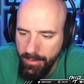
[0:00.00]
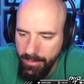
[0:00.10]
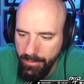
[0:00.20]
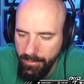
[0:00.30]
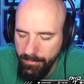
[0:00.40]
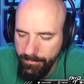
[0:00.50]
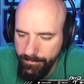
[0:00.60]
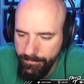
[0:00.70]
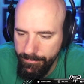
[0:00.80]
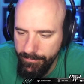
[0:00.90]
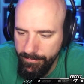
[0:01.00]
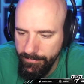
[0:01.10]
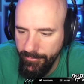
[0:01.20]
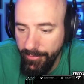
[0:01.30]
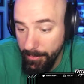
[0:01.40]
You know?
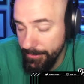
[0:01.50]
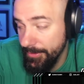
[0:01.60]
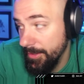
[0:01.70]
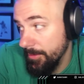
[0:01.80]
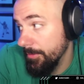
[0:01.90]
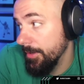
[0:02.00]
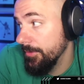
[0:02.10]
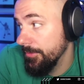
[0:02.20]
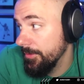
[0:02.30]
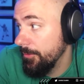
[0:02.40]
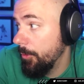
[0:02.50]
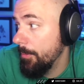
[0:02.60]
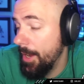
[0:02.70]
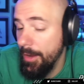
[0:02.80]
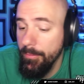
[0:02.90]
Film Study 100,
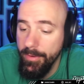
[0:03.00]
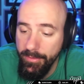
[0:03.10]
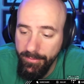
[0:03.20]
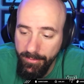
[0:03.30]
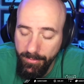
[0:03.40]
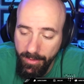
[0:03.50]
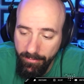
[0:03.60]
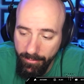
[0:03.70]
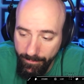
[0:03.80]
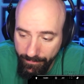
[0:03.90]
Omaha 100, whatever.